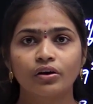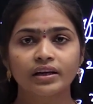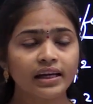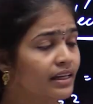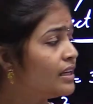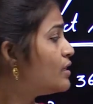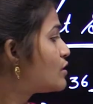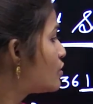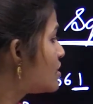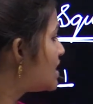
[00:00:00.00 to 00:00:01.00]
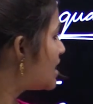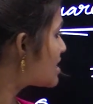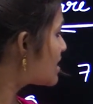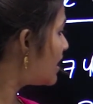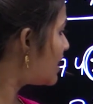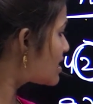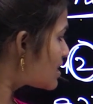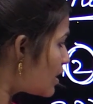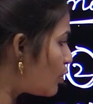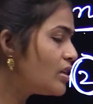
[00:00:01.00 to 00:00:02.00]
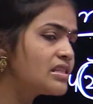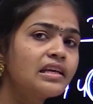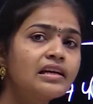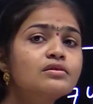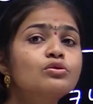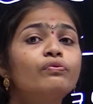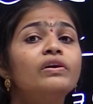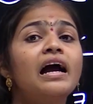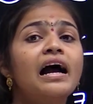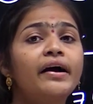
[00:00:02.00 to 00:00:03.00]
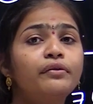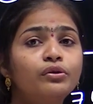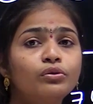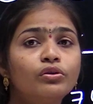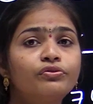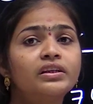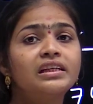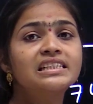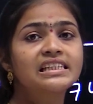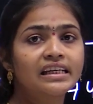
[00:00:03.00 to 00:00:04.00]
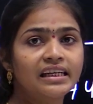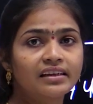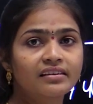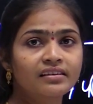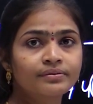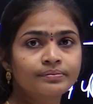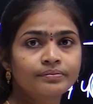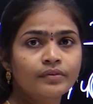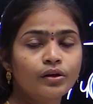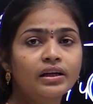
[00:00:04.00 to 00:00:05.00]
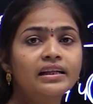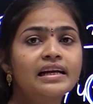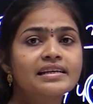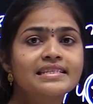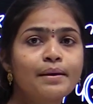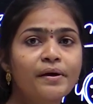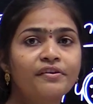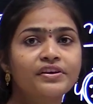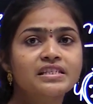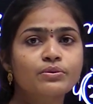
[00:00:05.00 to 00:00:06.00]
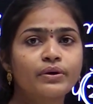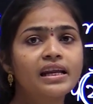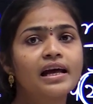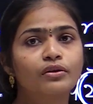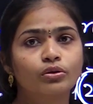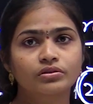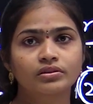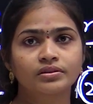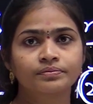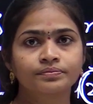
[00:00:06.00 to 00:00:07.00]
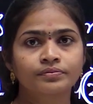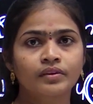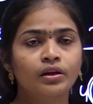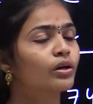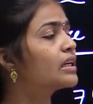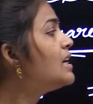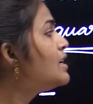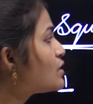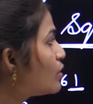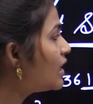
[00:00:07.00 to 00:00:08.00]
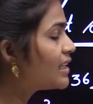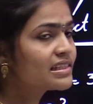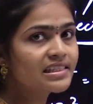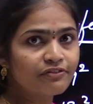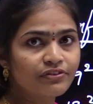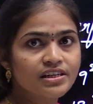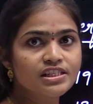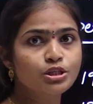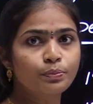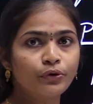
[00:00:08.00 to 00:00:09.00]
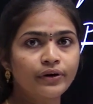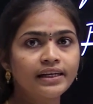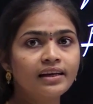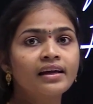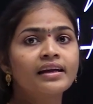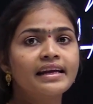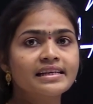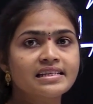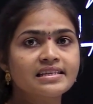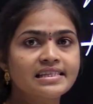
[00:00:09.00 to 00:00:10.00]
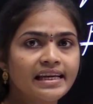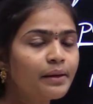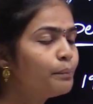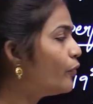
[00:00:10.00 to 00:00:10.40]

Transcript: okay so just here 0 is there so we have to go for the checking okay that is a perfect square or not okay so that is the first point next is second